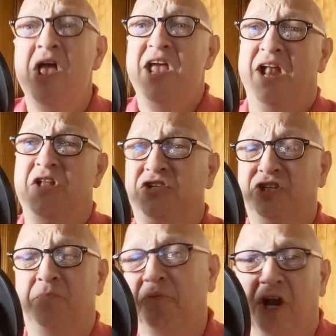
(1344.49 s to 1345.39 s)
And it's
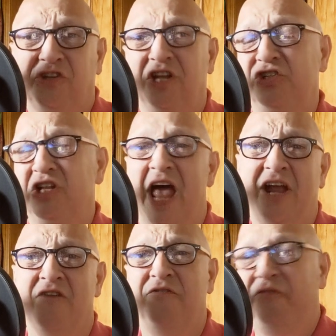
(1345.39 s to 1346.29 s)
the president's
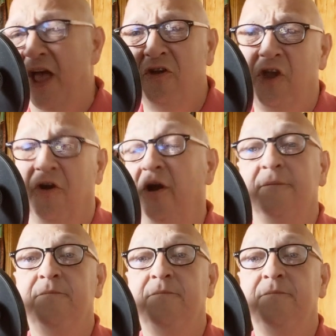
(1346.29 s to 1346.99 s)
lack of failure.